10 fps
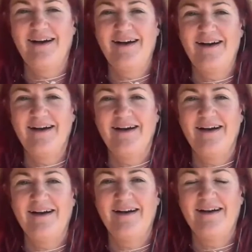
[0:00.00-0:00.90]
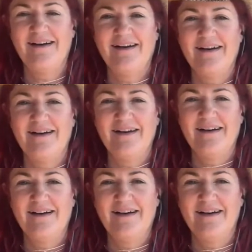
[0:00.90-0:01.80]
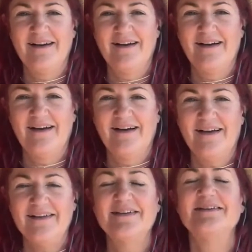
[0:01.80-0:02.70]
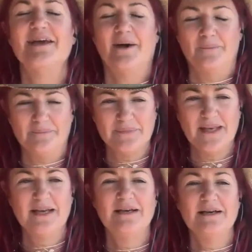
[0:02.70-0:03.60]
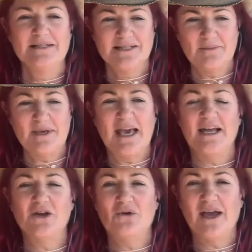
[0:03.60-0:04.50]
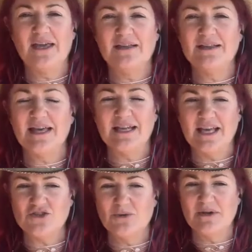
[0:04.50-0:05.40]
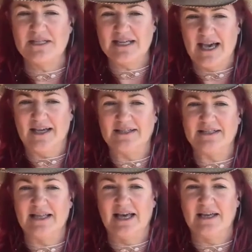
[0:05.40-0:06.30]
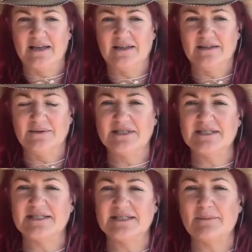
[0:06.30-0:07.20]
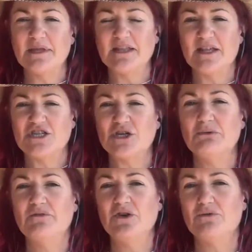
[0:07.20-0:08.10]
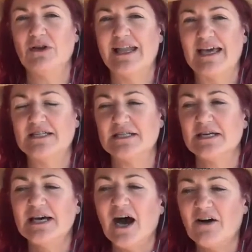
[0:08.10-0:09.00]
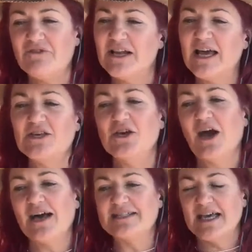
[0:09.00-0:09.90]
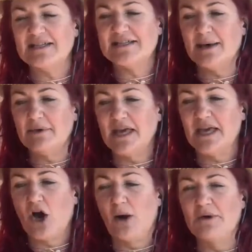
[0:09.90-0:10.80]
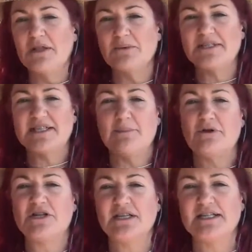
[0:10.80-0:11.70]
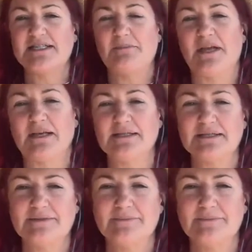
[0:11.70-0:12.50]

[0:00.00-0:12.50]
I'm the middle child. Yeah. So, but you had a great connection with Dad. It's like there was something the two of you related. I feel like you guys had something in common that was separate to your siblings.